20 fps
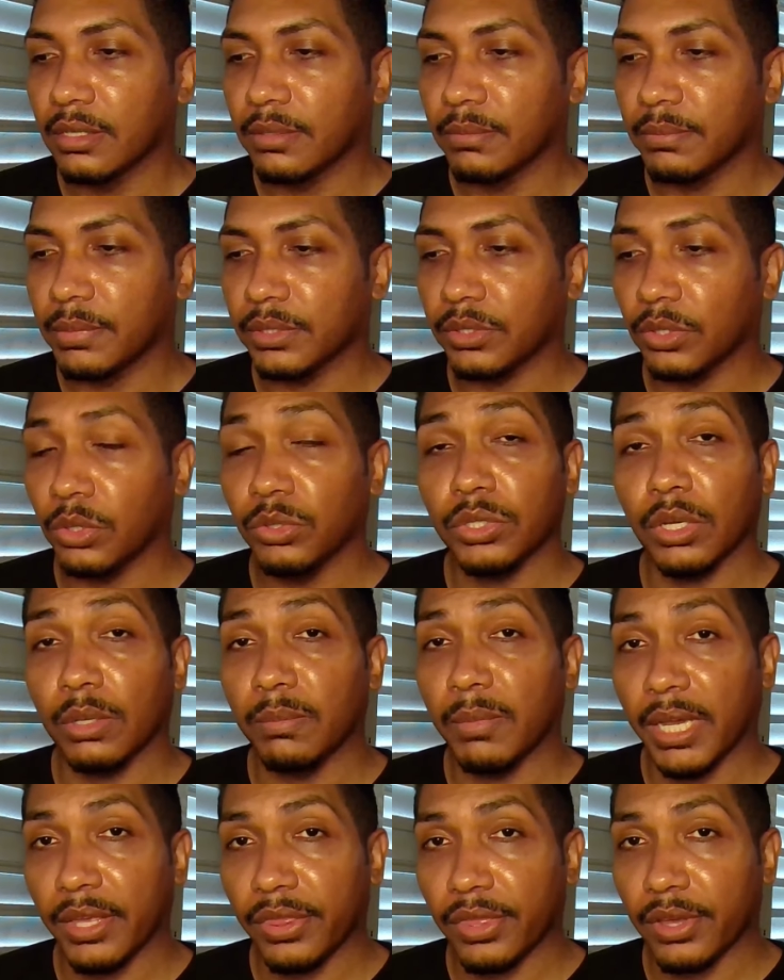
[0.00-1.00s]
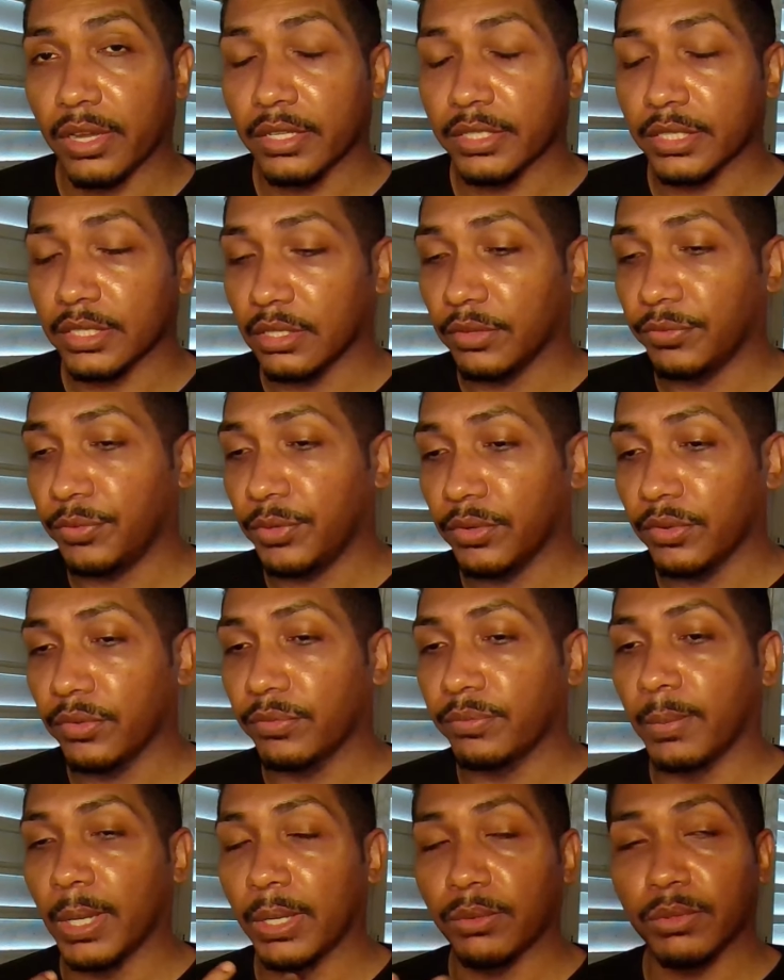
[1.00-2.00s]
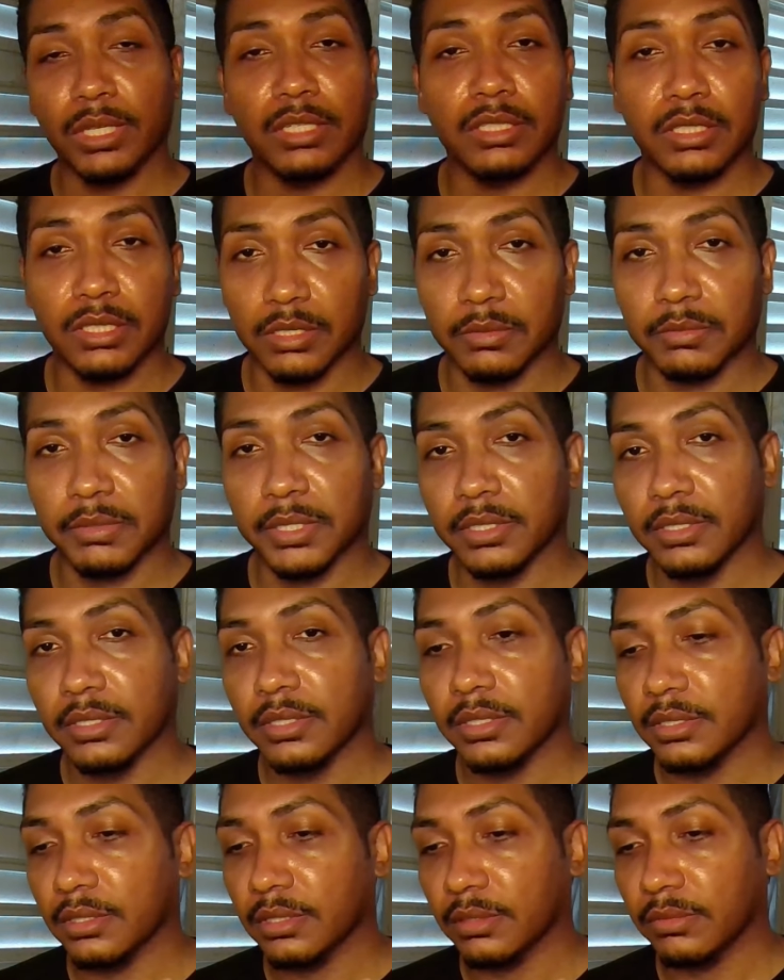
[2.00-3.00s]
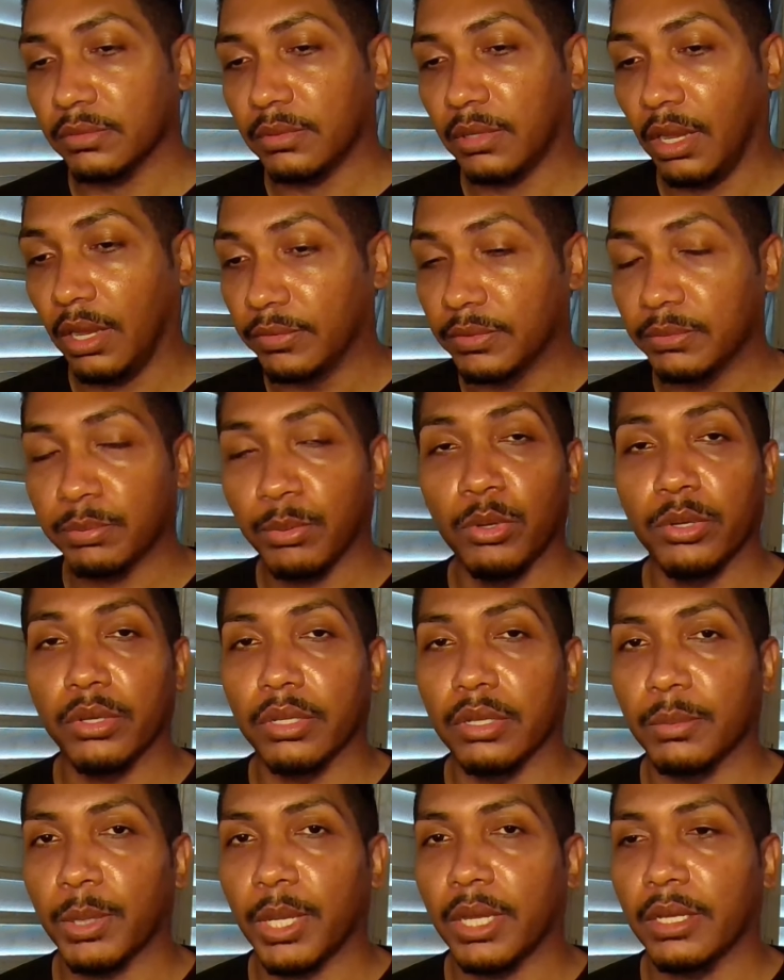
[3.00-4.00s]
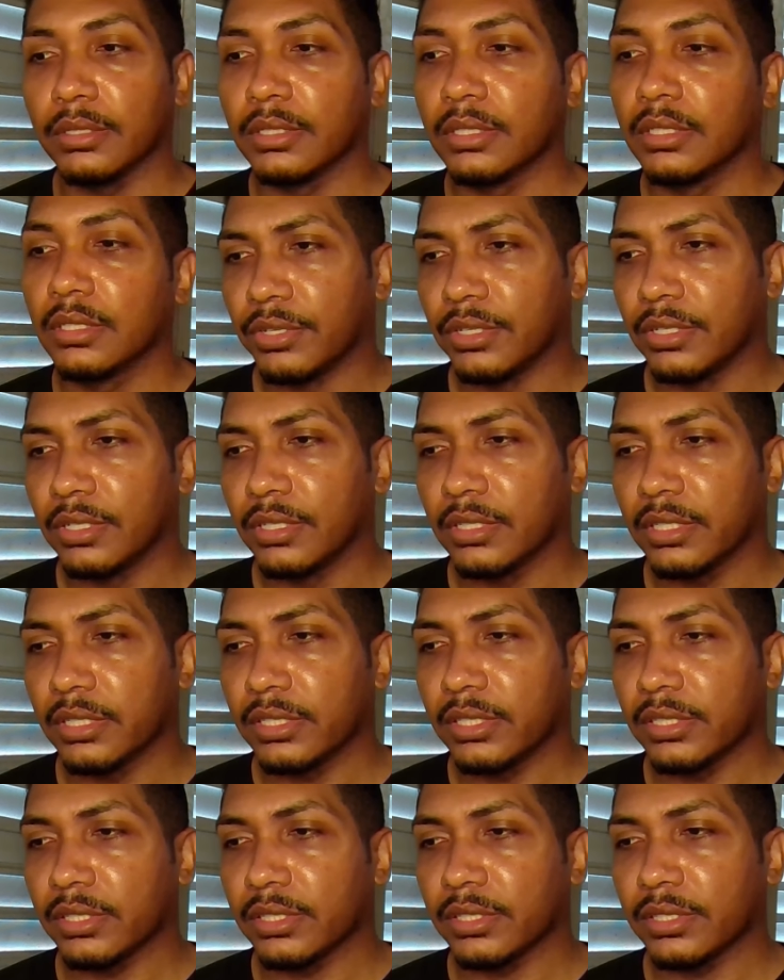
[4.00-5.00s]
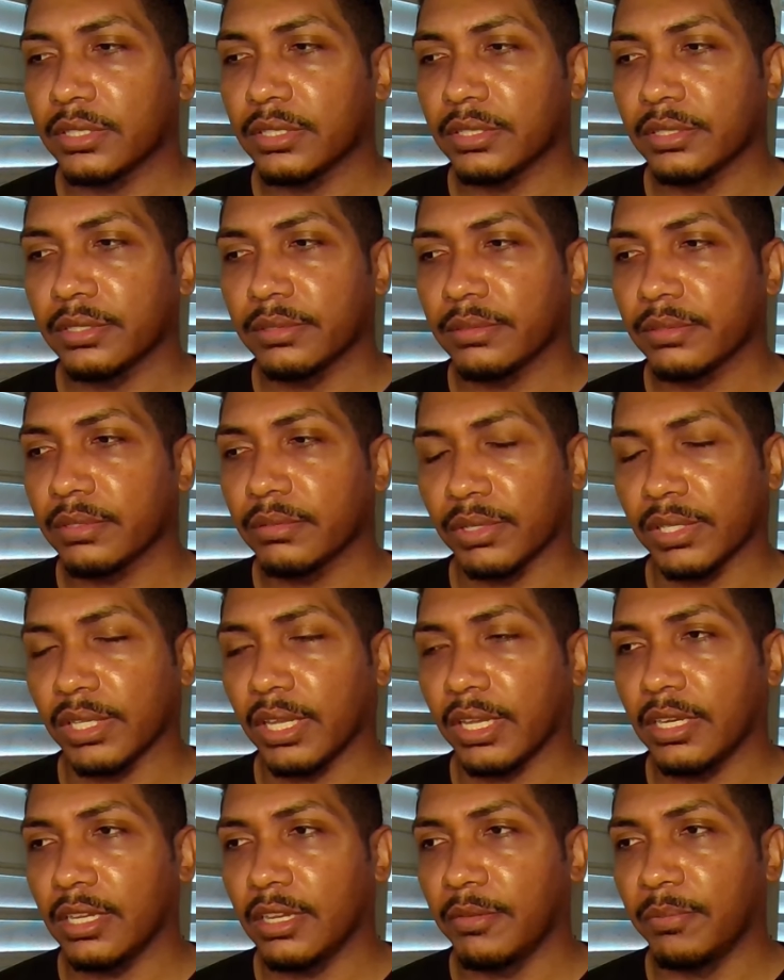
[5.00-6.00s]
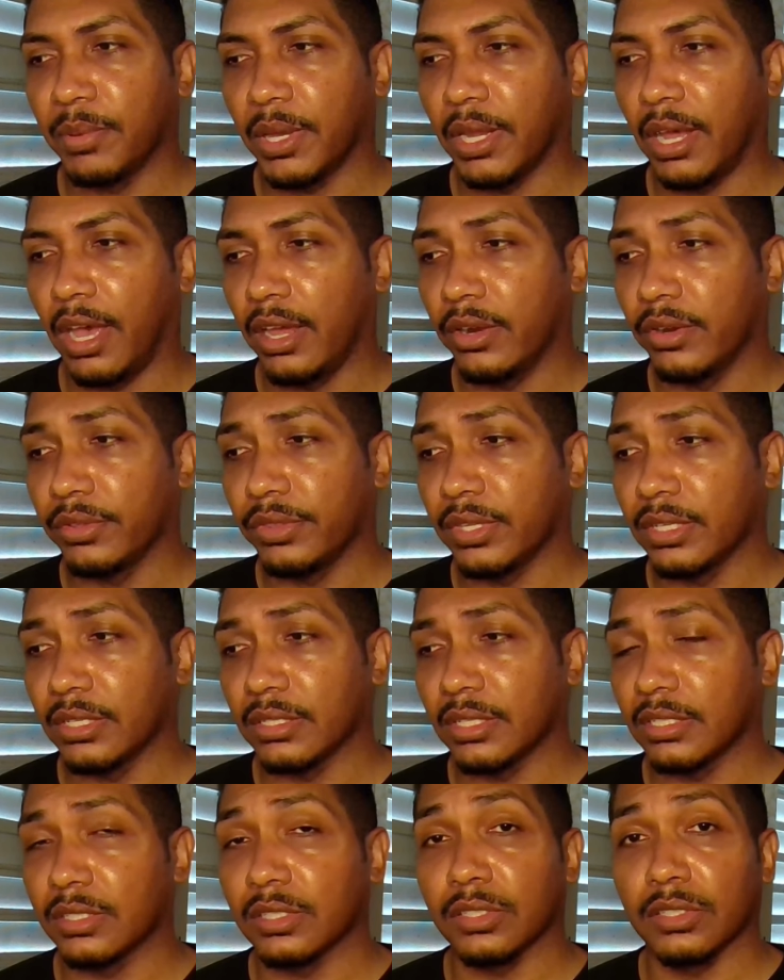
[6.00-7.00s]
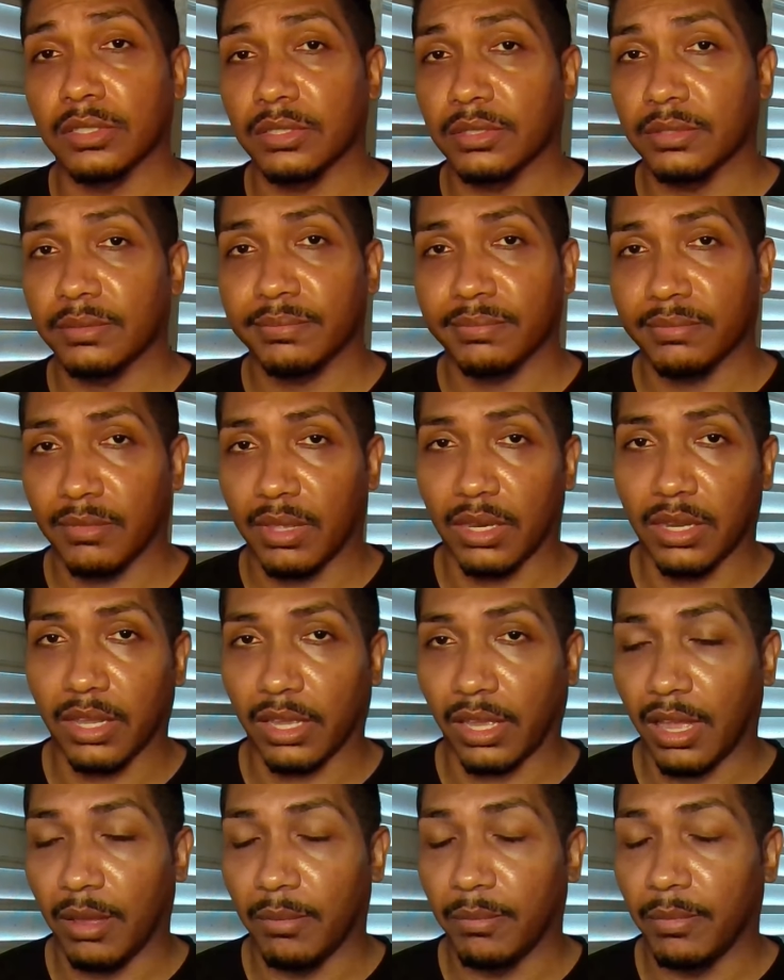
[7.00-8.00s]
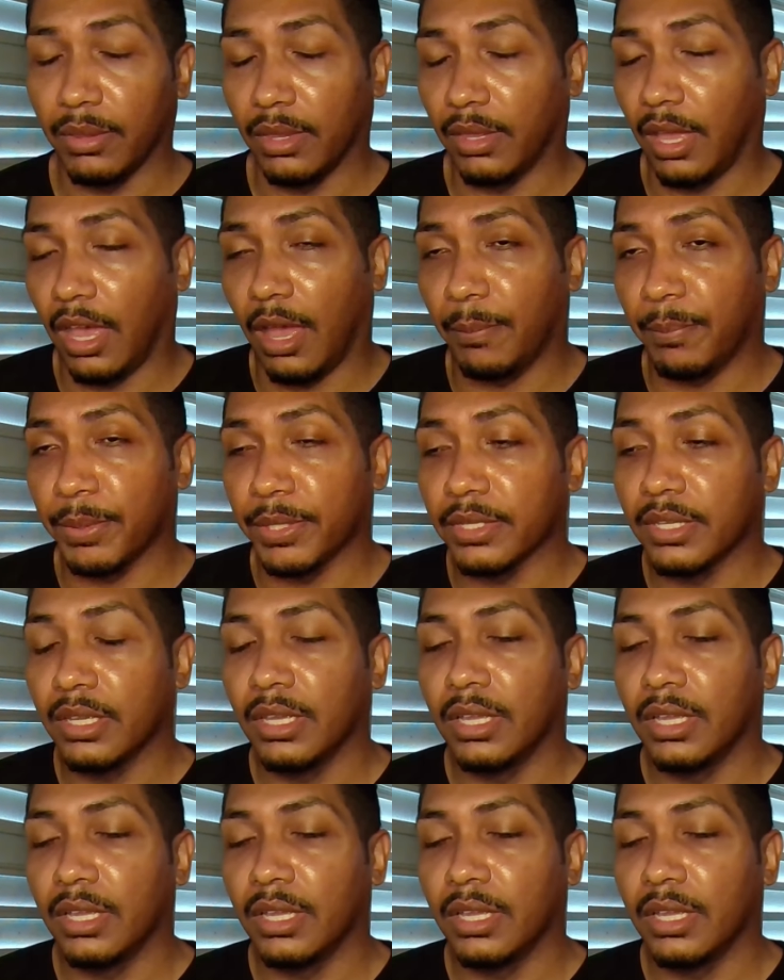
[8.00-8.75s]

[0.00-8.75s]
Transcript: But those are my thoughts and a few of my relatives I've spoken about. This is related, but I don't think this is gonna come happen.